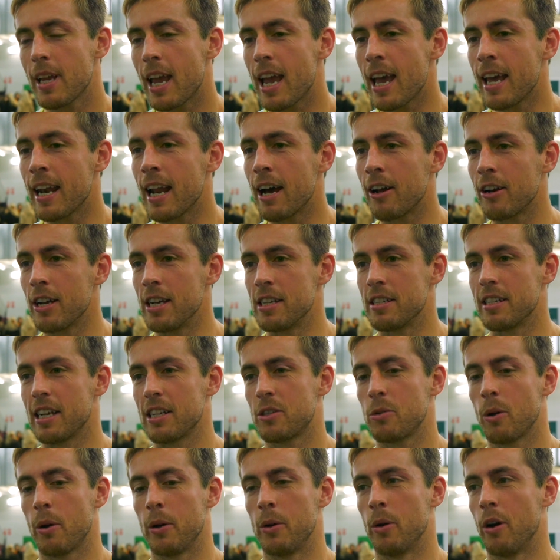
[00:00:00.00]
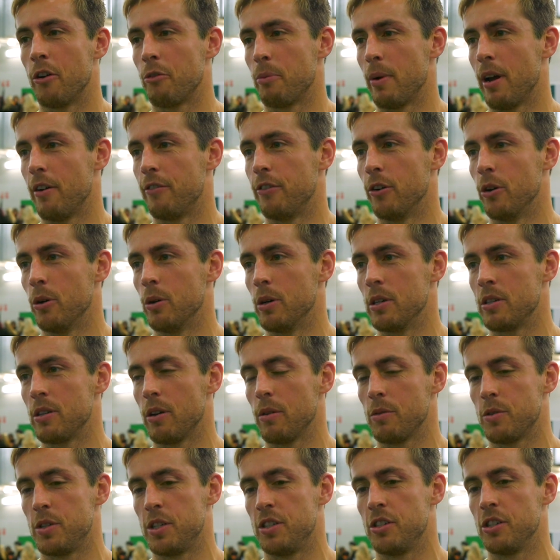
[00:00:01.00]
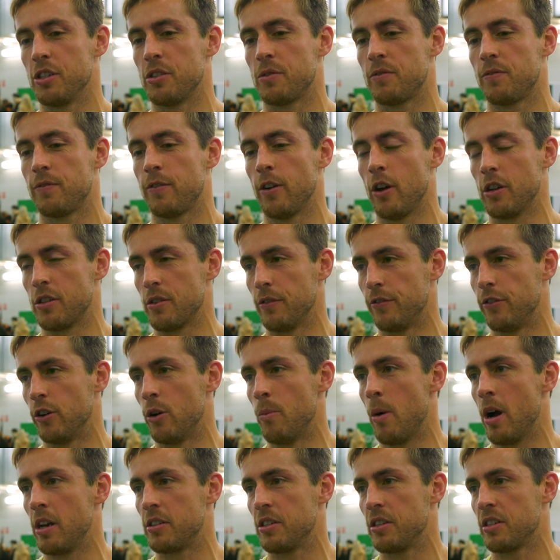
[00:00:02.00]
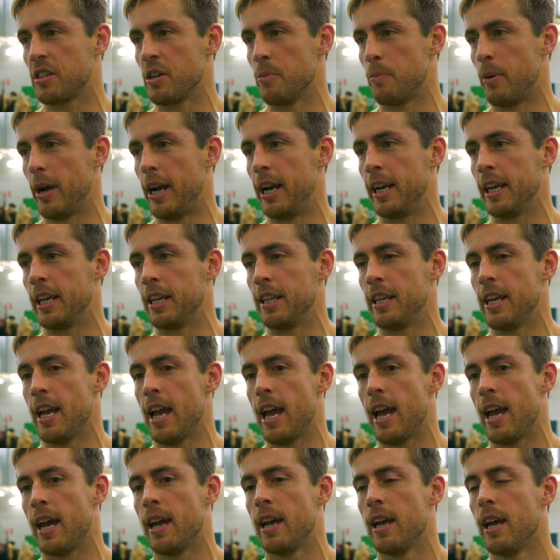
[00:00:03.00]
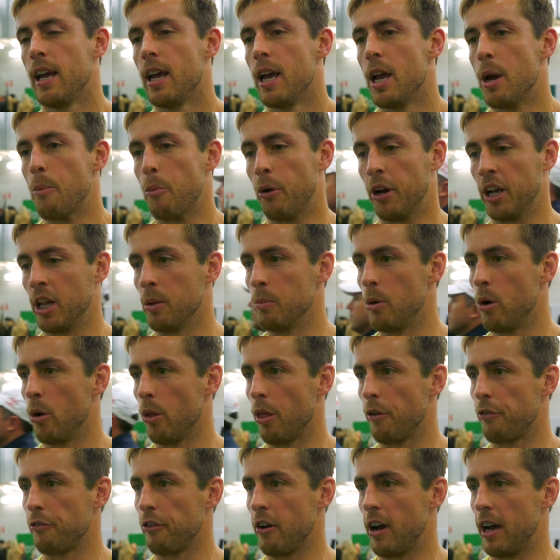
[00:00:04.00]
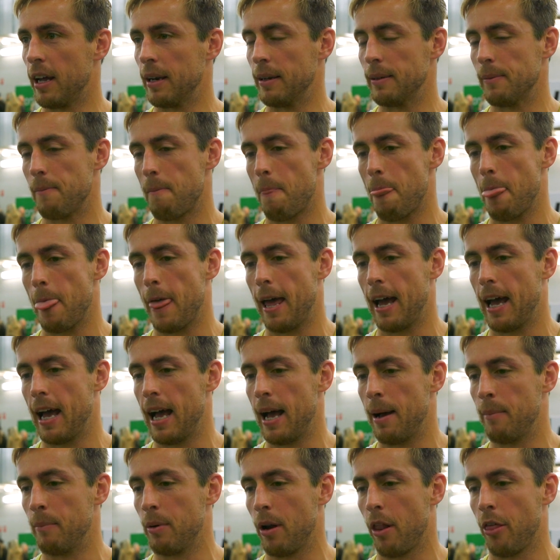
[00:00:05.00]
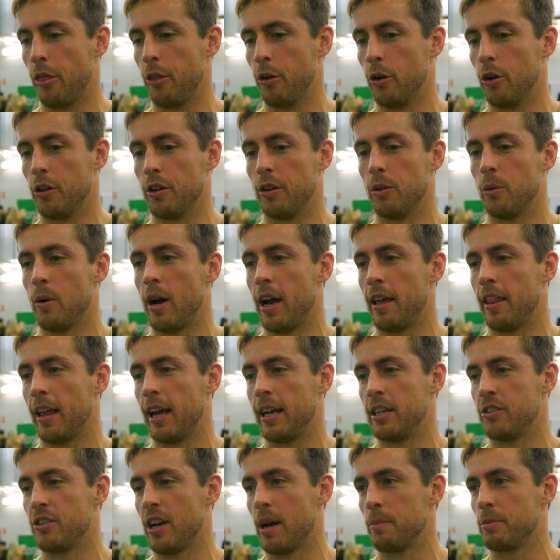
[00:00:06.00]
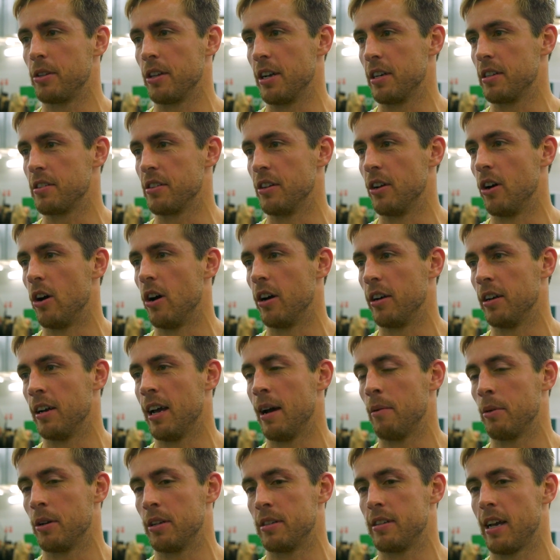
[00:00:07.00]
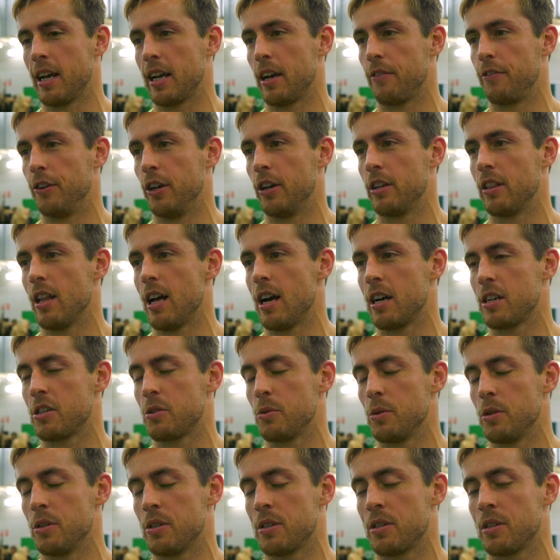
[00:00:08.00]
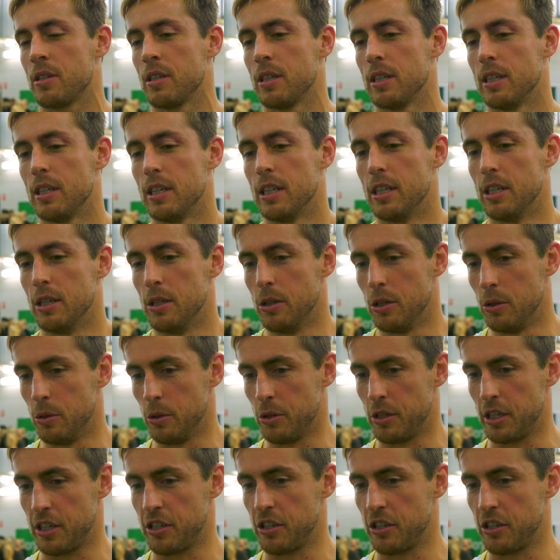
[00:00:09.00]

Yeah, no, it is. That's what we want from our forwards. Obviously, just first and foremost is competing in the air, bringing the ball to the front. But I thought the way they jumped in it tonight and able to take a few clunks was